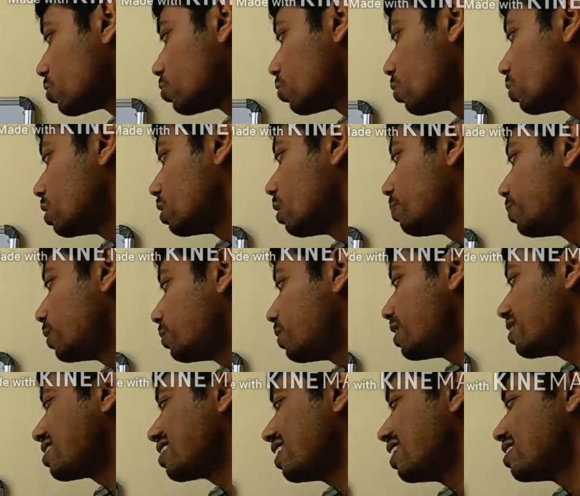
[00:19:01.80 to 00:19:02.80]
So in the
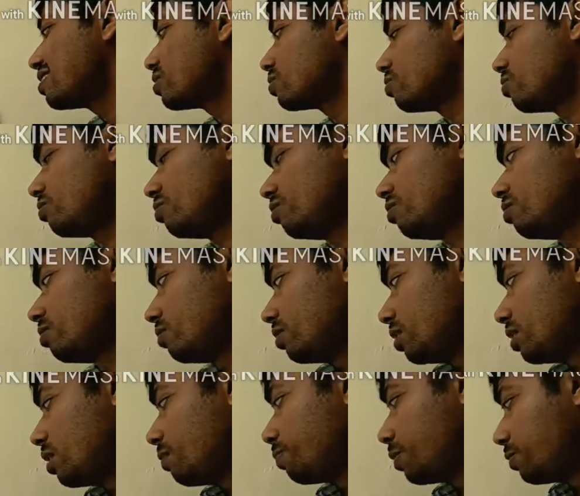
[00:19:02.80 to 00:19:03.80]
previous class,
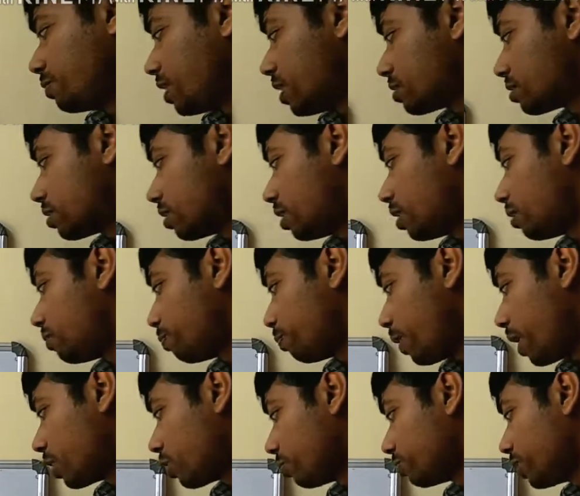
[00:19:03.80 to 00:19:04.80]
in the previous
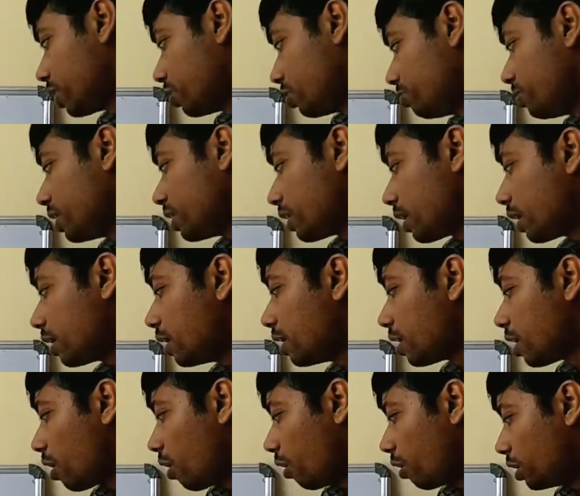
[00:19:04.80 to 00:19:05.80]
part of the numerical,
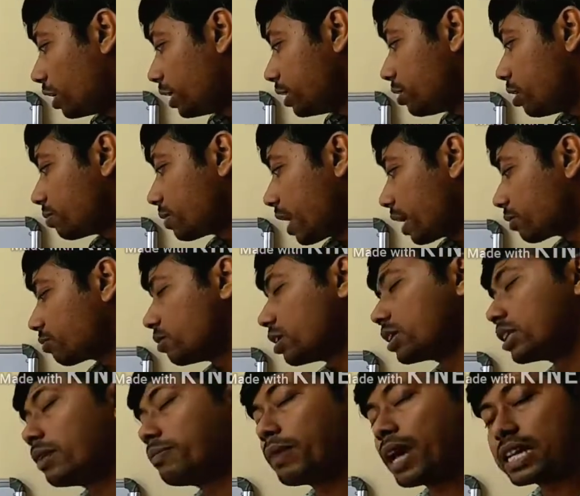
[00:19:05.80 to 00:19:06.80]
already you have
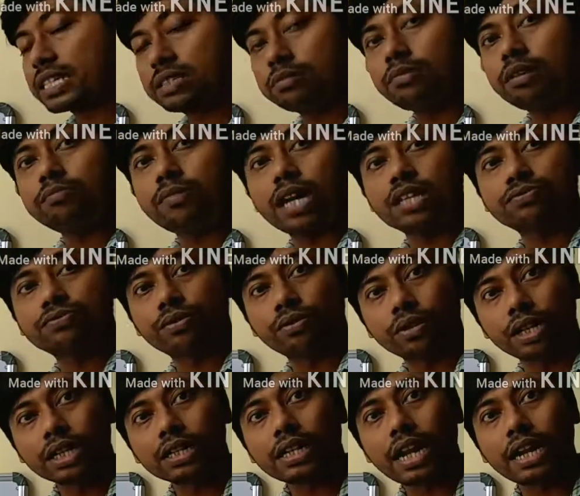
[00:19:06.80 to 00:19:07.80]
calculated the maximum mass flow
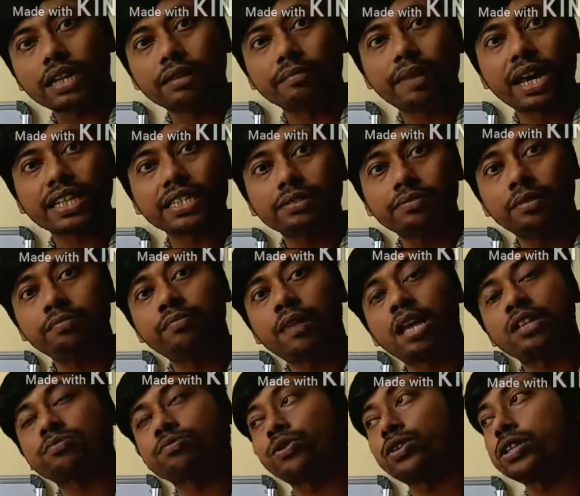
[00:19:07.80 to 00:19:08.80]
rate, and the maximum
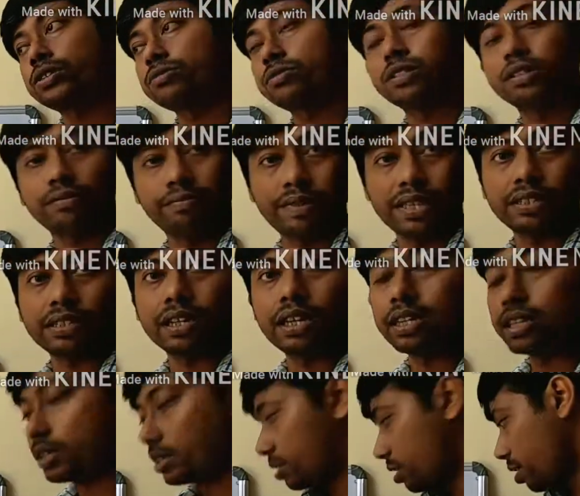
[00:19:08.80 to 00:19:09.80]
mass flow rate will
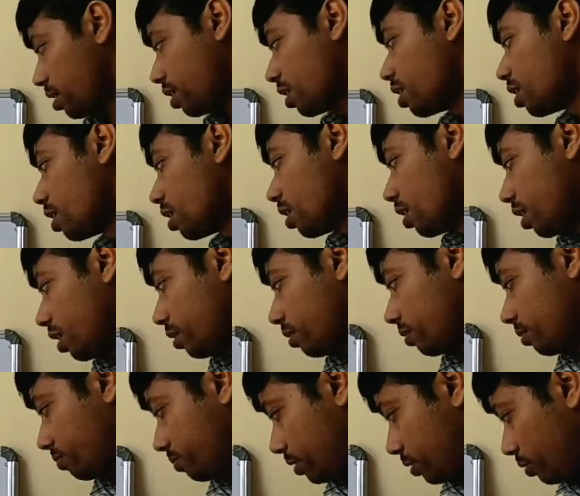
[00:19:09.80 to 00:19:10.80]
basically
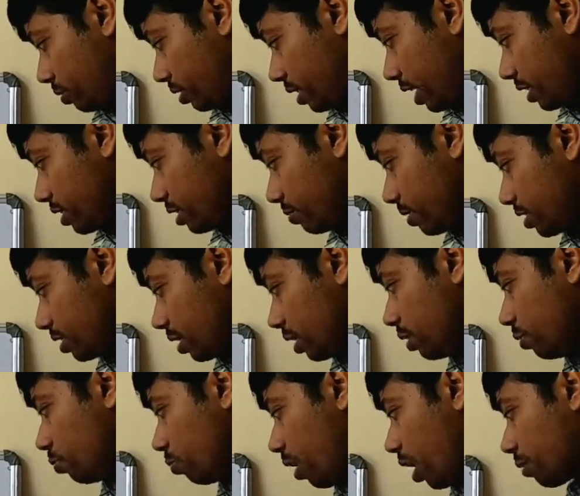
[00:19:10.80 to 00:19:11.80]
that is
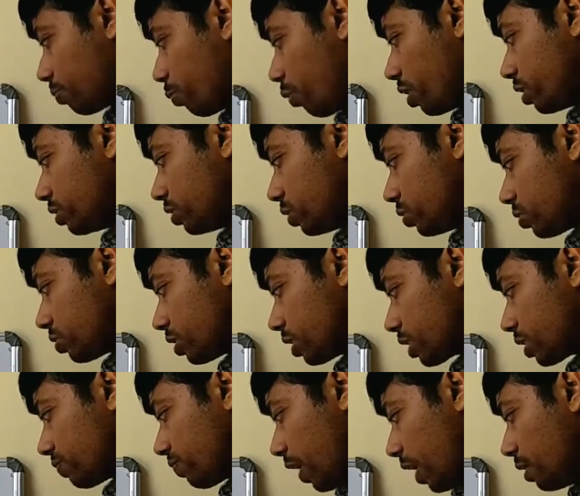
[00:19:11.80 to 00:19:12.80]
basically
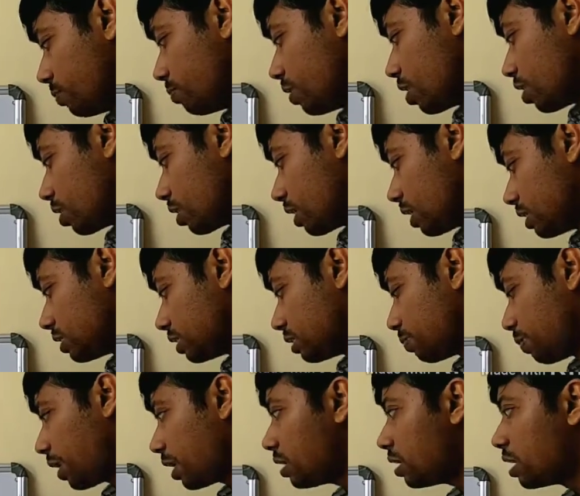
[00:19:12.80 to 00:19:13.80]
1.065 kg
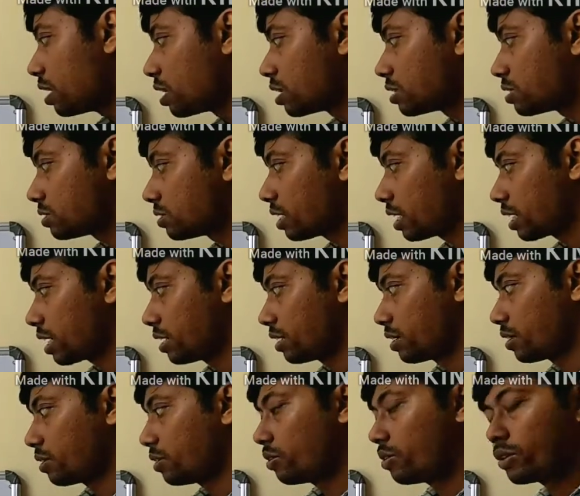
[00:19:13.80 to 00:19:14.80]
per second.
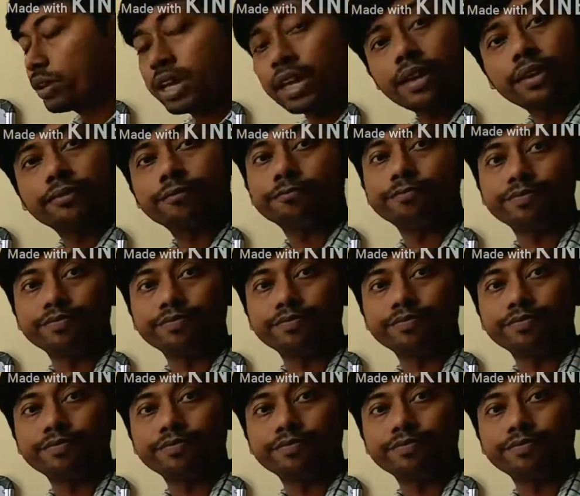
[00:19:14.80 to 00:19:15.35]
Okay.